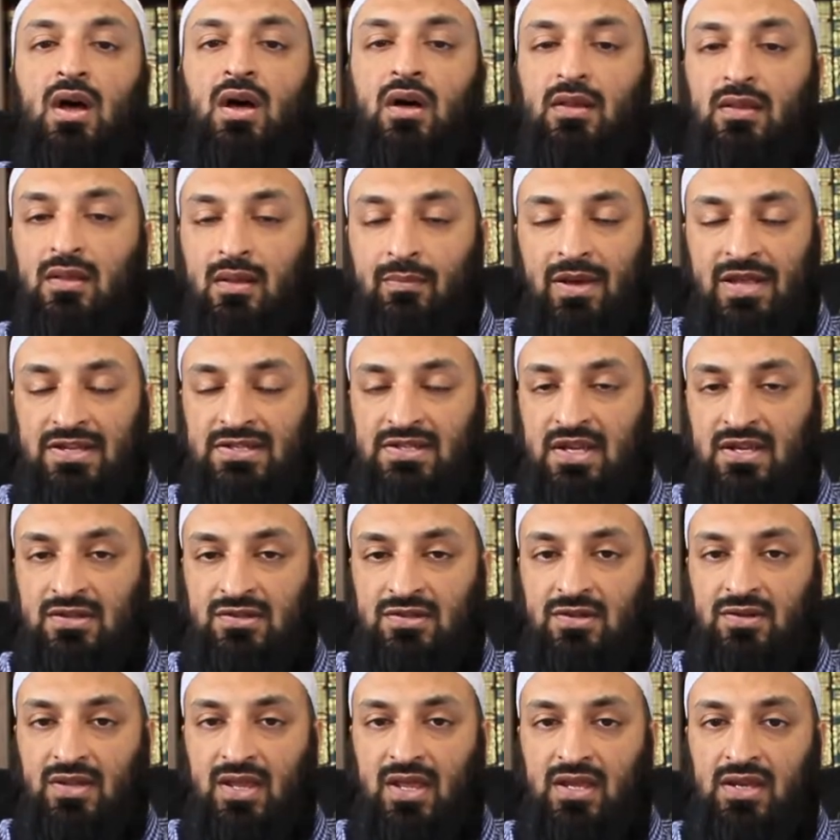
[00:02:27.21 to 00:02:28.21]
the best
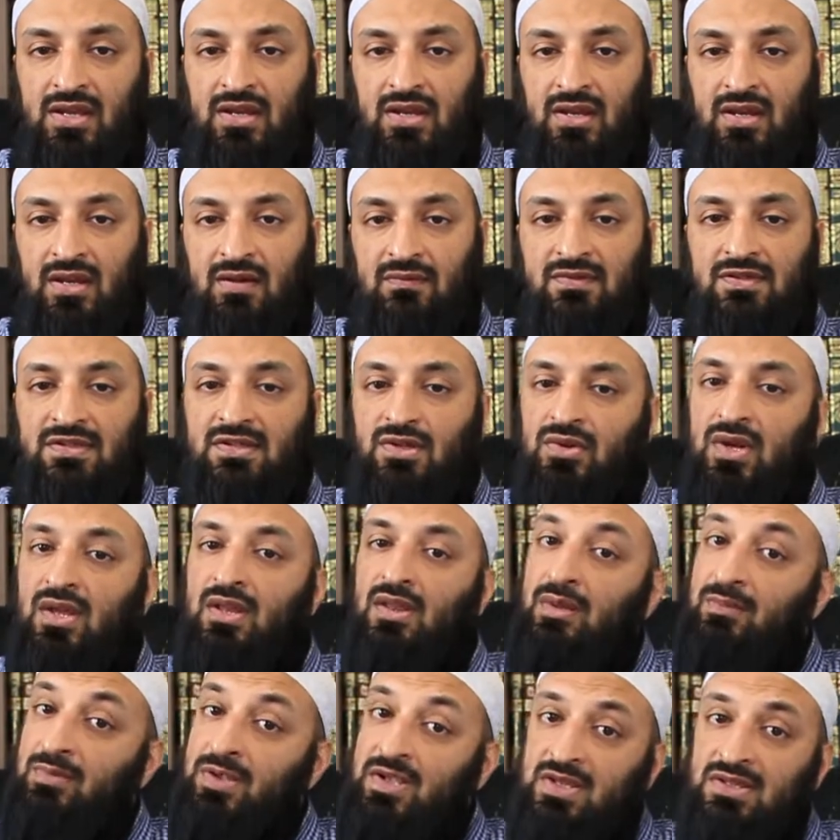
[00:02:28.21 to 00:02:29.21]
answer that he can give is, okay,
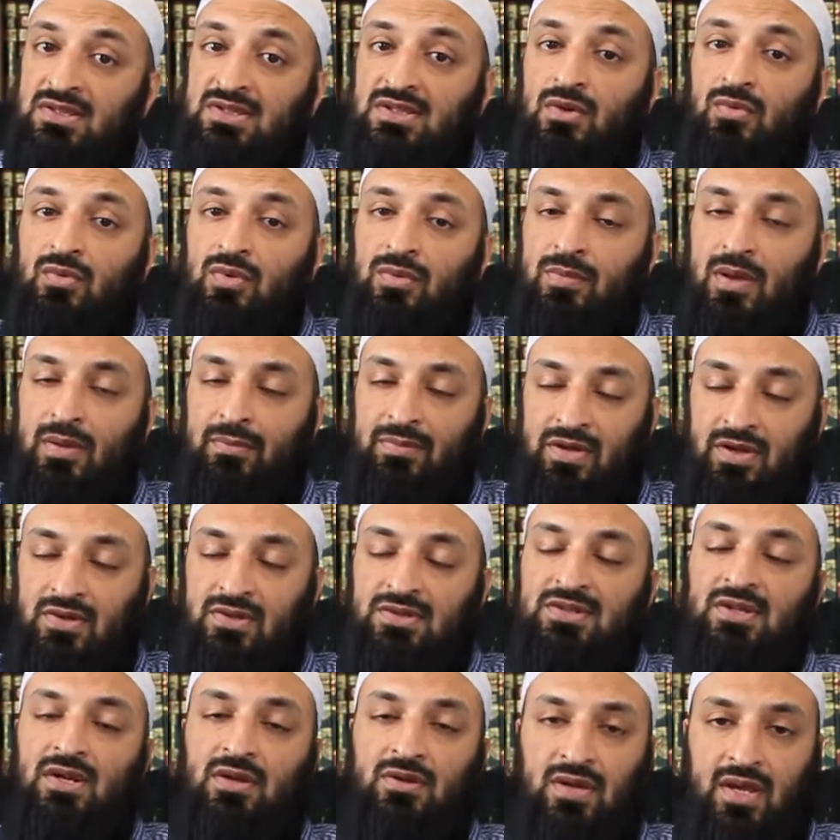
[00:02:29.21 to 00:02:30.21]
let me consult with my
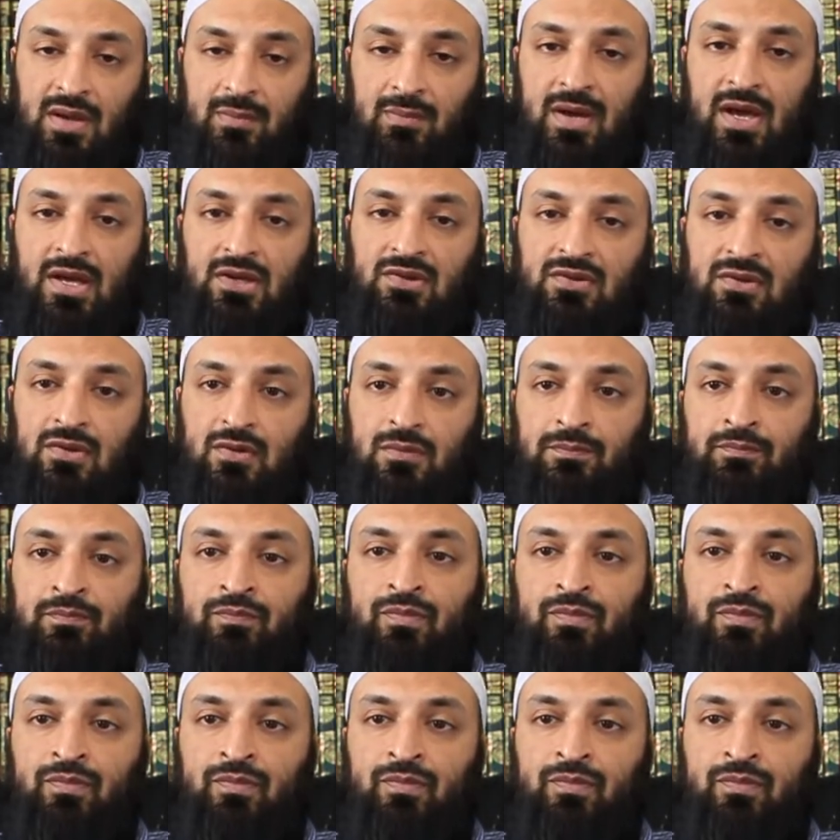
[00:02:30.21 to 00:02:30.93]
peers and I'll get back to you.